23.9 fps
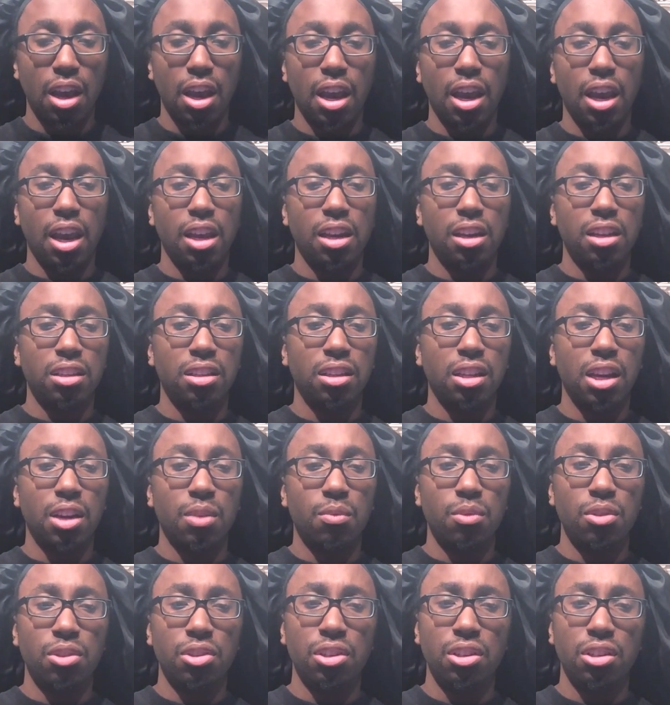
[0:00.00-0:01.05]
And it's
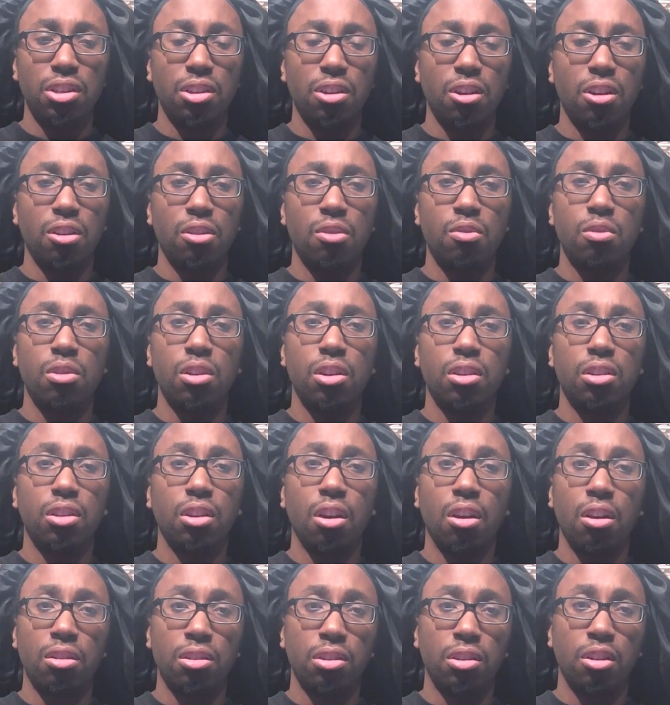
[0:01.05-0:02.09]
like, once she started going into
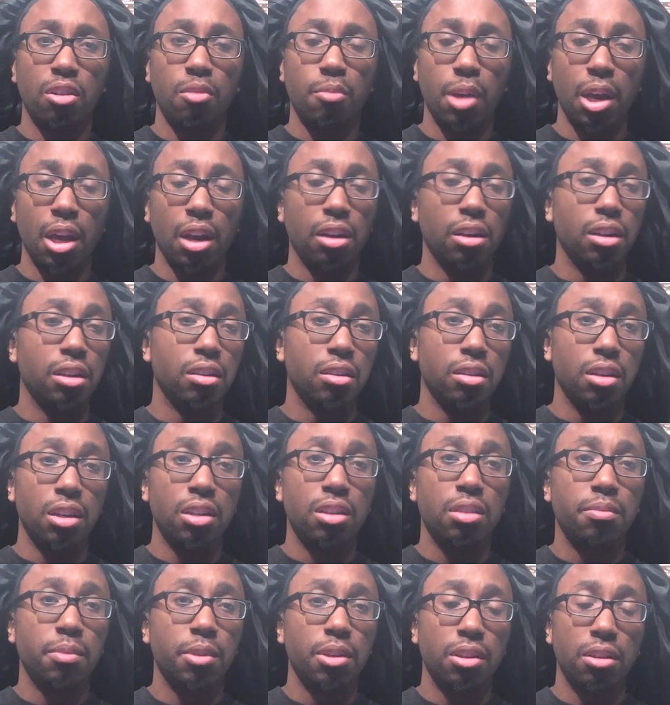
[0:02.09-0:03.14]
All-Star Battle, and
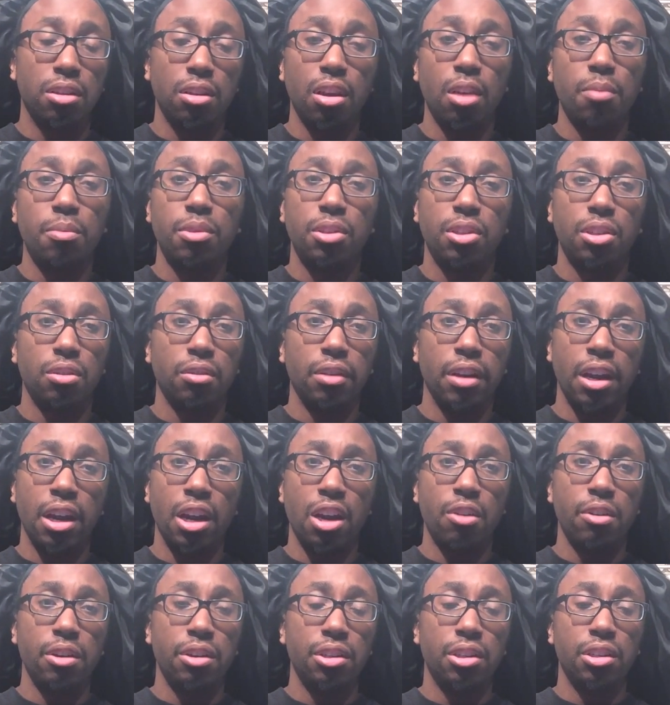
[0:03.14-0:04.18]
especially up until
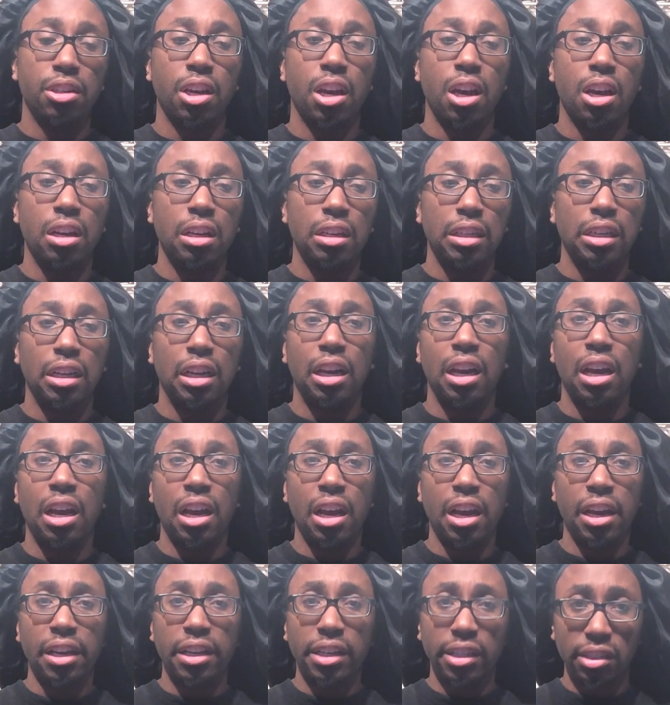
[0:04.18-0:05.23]
now, it just kind of
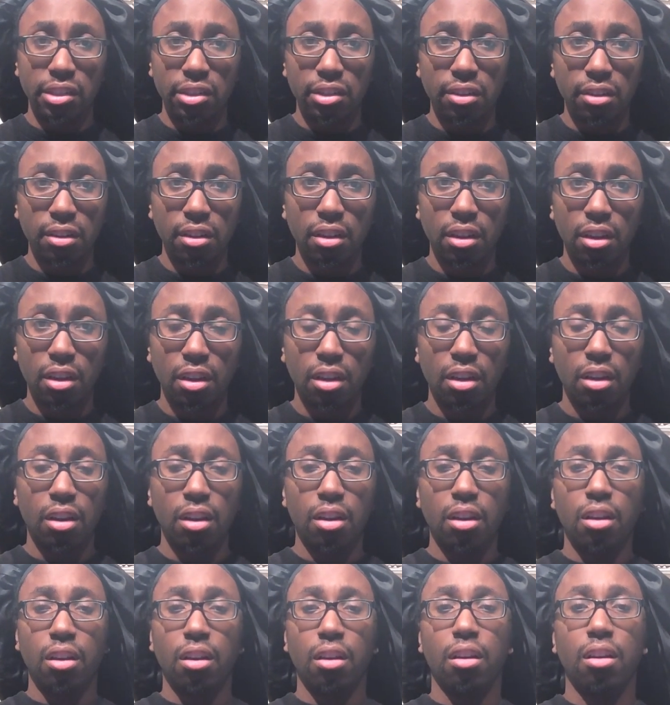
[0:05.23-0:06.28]
declined.
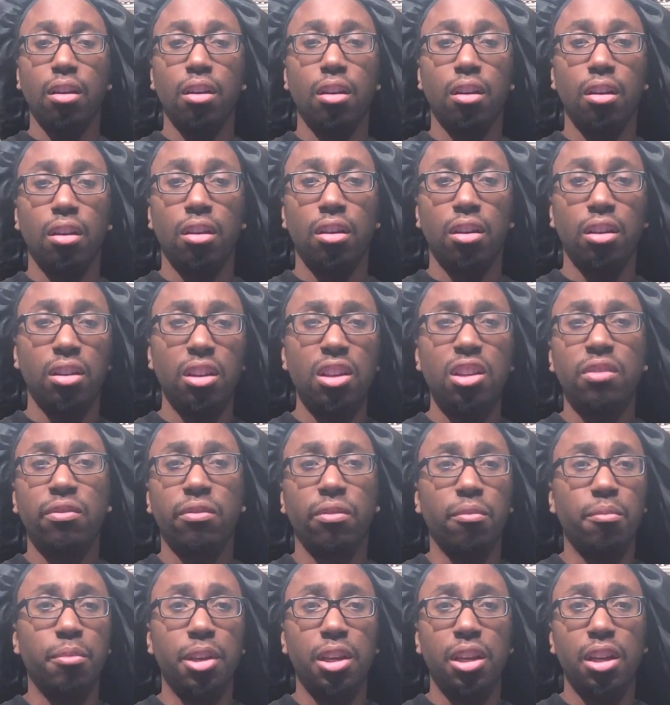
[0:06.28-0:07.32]
At least
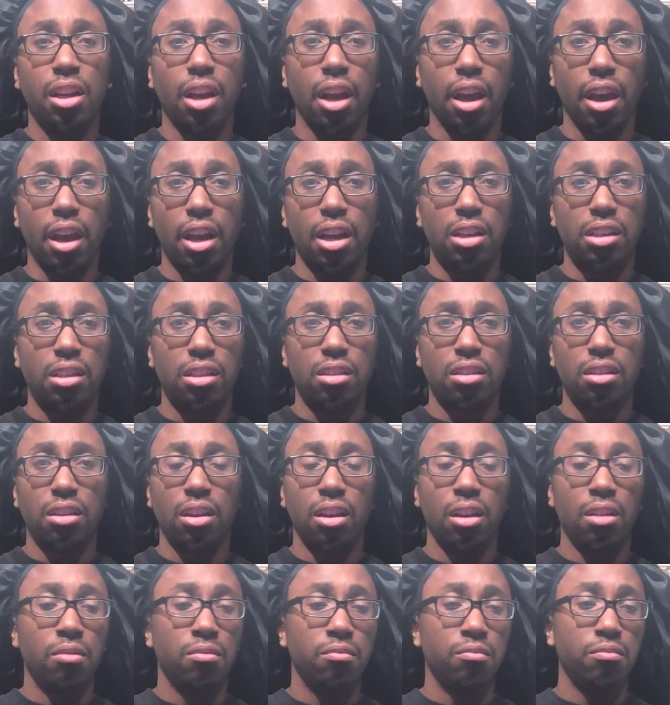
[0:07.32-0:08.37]
for me, it has.
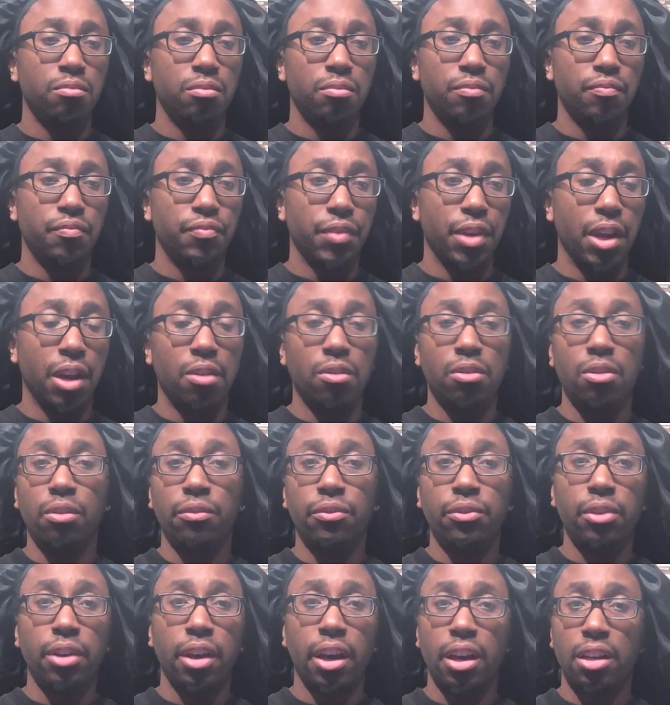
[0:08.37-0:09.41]
I don't know
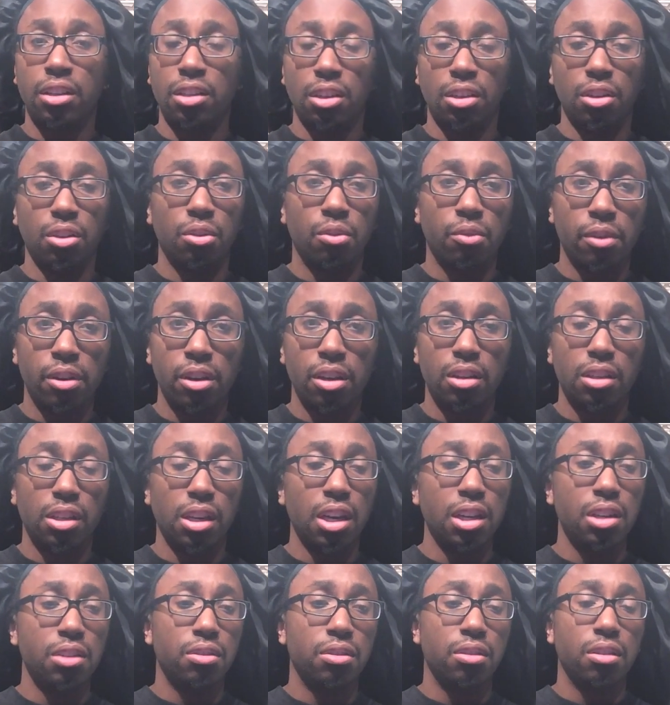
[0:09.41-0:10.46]
if you guys can agree, because
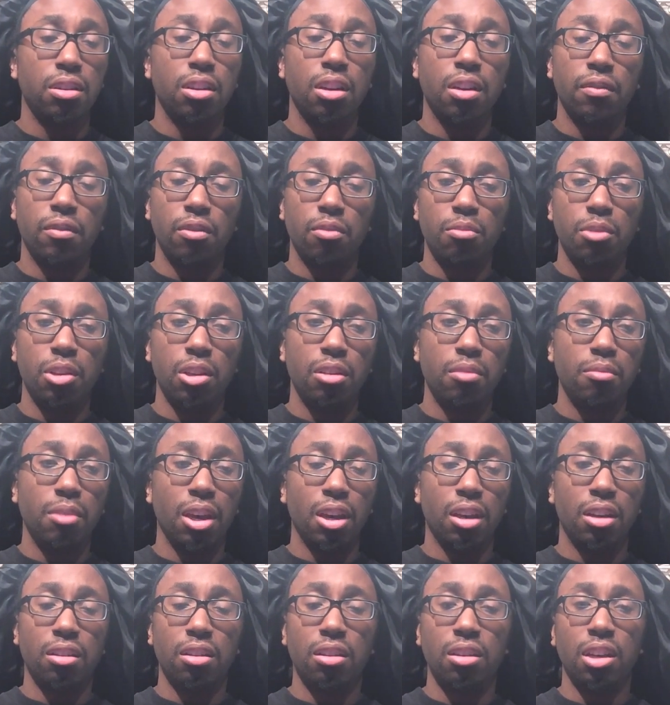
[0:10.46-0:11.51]
I used to love Camila
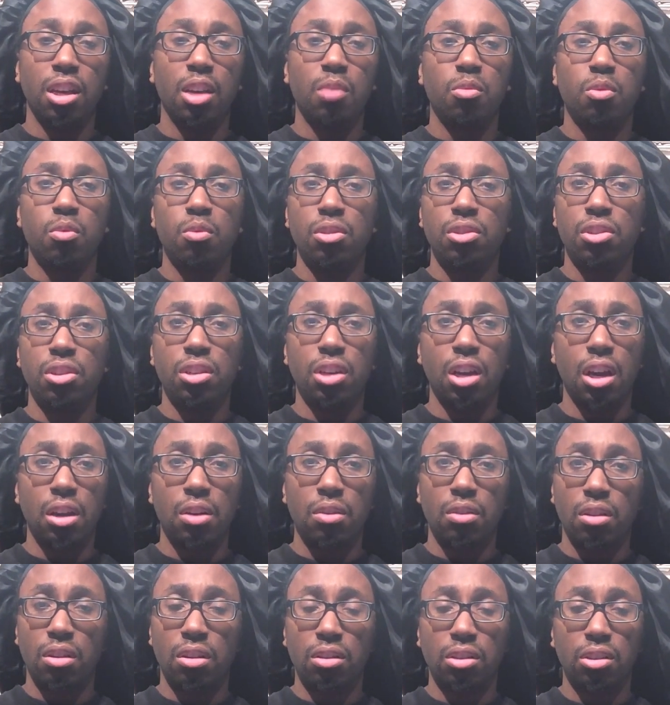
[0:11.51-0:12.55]
back in the day, but once she got
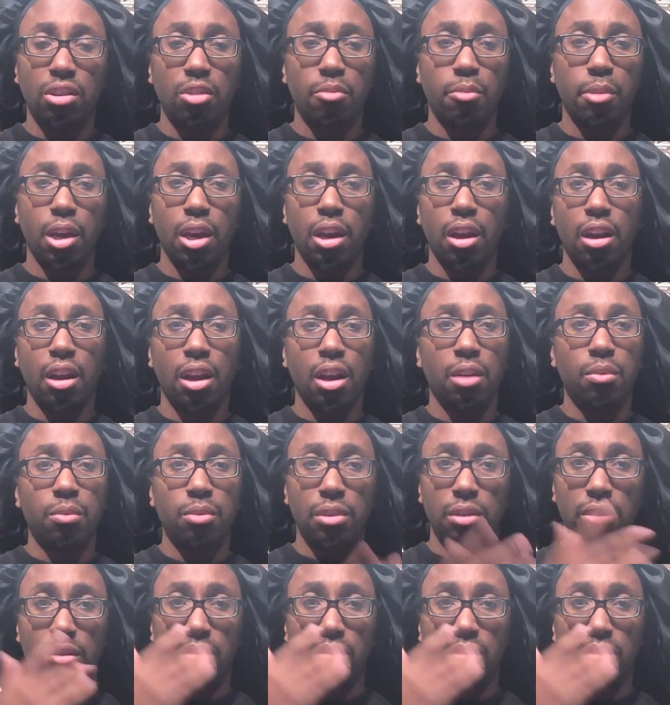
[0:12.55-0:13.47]
on All-Star Battle, I